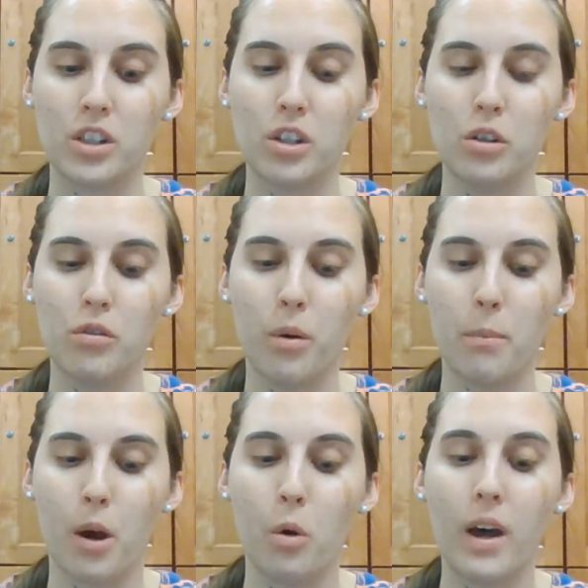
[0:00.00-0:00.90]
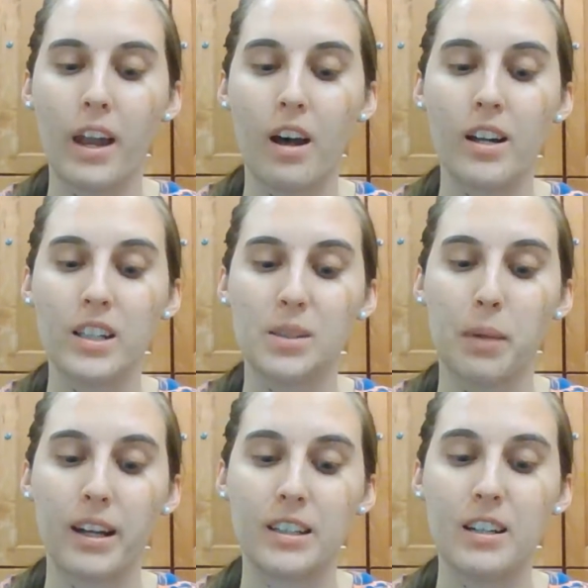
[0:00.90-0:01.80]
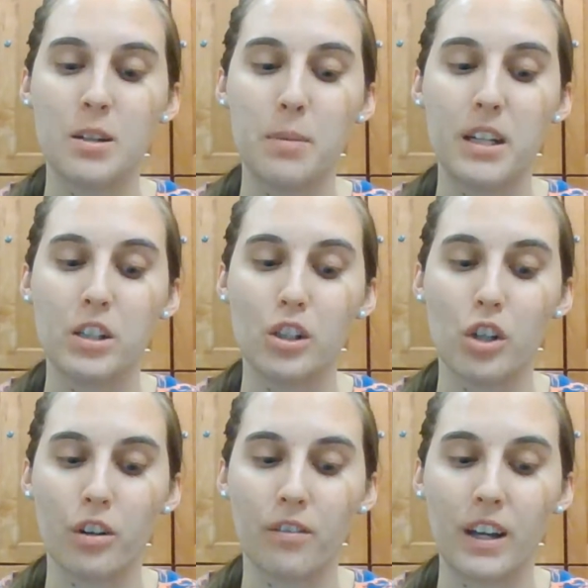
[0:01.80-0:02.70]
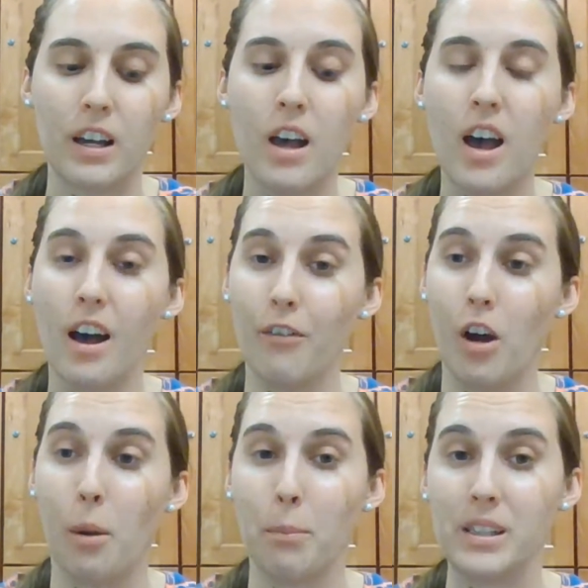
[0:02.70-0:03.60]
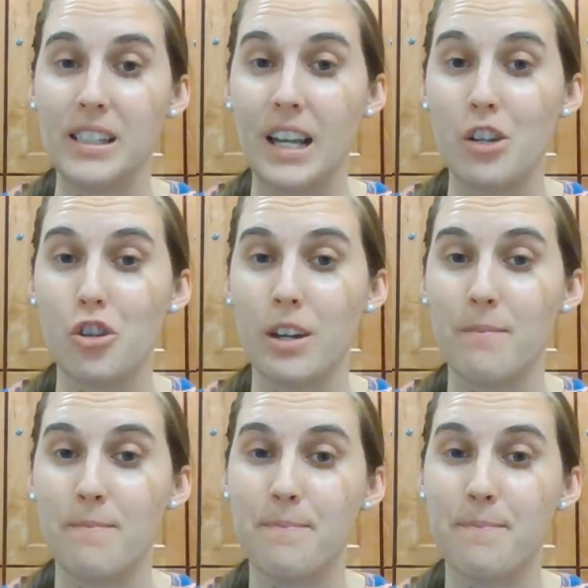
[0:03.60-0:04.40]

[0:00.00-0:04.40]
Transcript: too remote and unexpected to be deserving of compensation.